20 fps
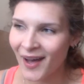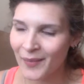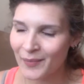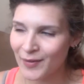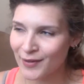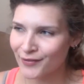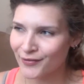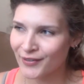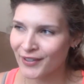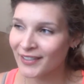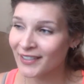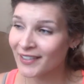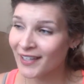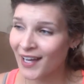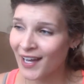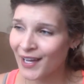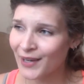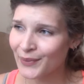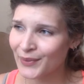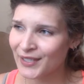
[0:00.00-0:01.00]
my friend and
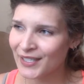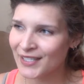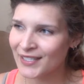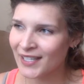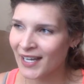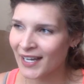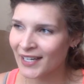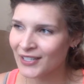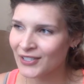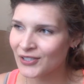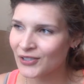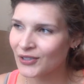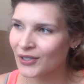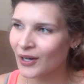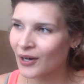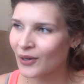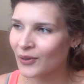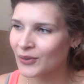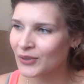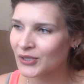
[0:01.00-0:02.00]
I, we decided to
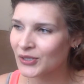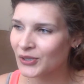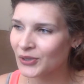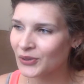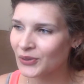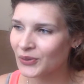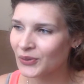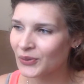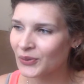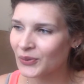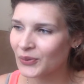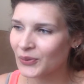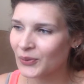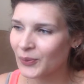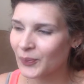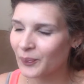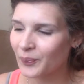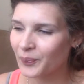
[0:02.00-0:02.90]
go to